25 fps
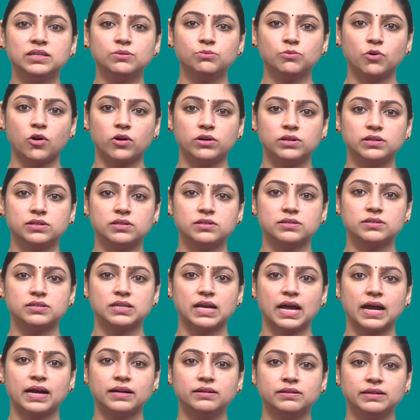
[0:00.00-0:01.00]
models
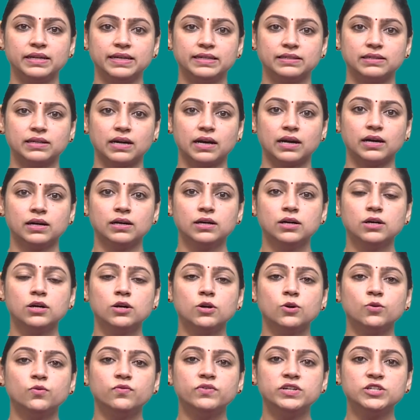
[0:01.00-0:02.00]
and data,
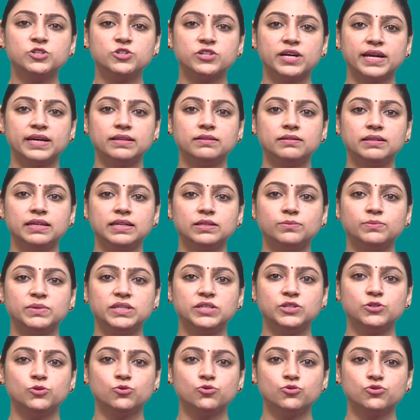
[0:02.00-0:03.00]
which can then be
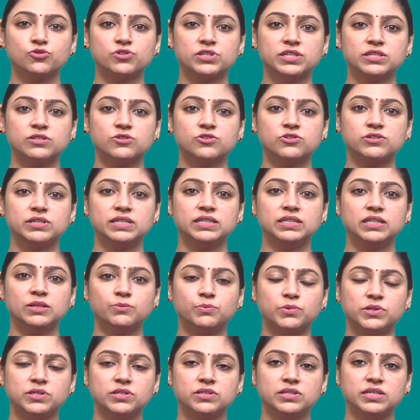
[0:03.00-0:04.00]
used in
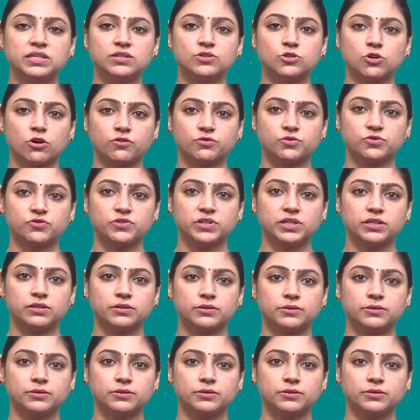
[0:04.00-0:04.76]
3D printing software.